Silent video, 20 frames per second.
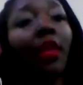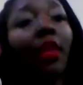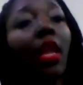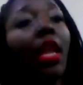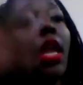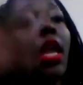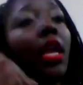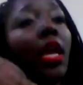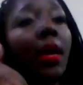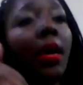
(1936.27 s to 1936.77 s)

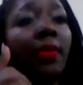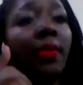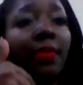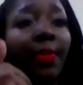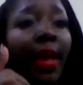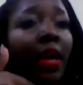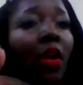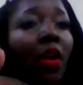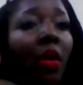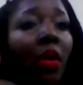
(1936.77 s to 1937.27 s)
it comes
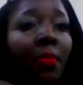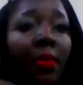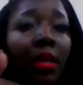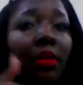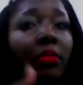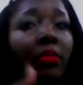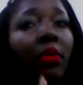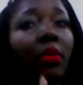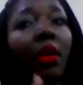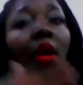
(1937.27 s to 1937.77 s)
back on me.
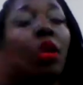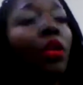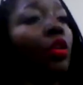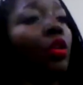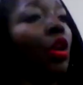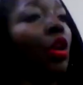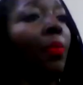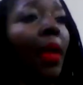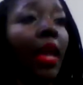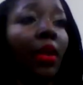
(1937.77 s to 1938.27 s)
No
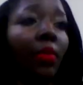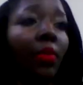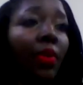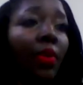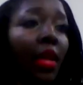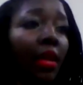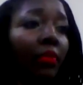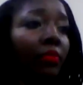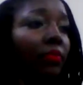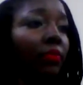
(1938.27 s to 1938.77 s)
matter
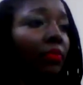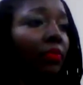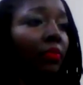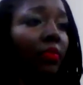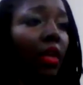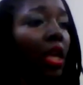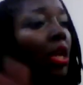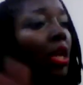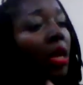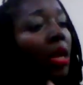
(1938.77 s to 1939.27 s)
what,
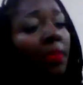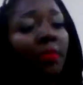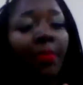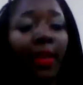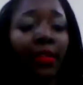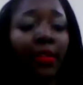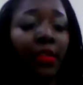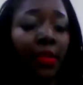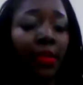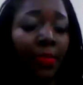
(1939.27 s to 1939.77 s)
it comes
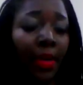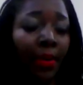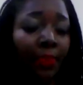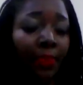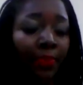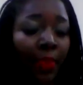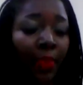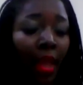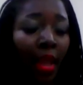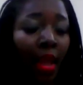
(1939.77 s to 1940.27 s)
back to me.
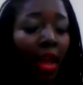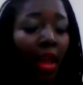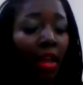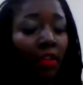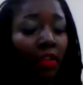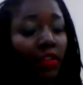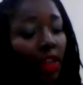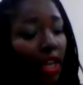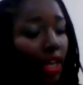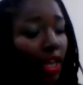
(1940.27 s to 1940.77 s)

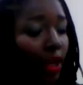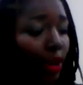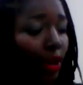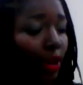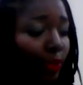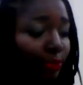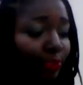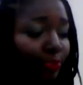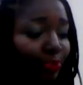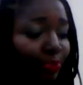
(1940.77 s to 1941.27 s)
So,
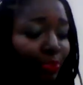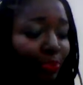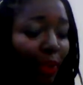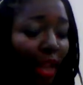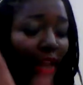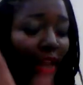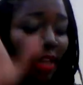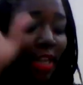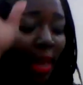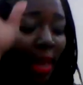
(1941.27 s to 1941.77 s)
anywho,
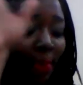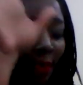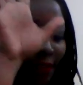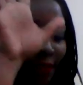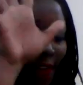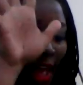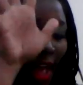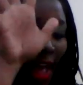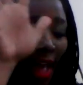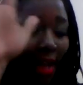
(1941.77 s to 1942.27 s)
number
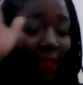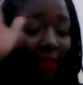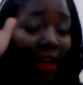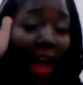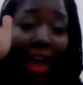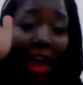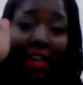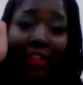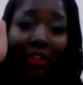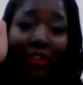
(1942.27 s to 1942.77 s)
five,
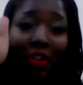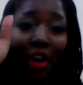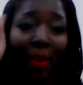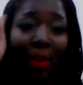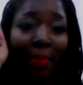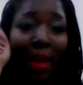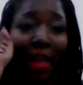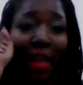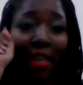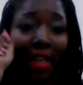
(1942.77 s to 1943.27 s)
how to start
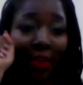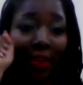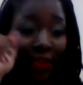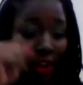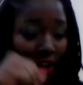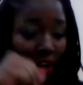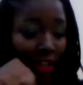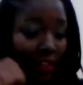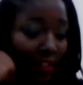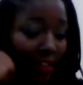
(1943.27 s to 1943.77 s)
back loving
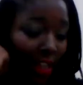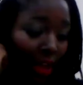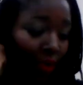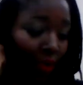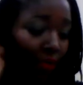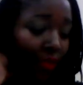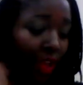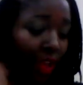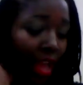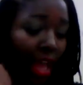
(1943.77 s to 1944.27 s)
yourself.
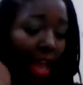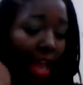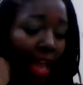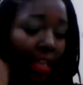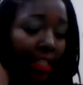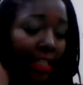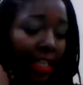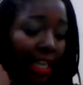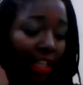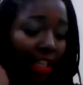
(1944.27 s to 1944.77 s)

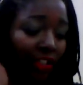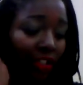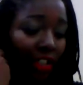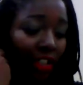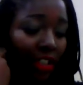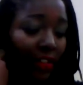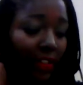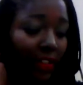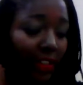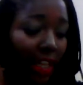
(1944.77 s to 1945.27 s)
Ditch the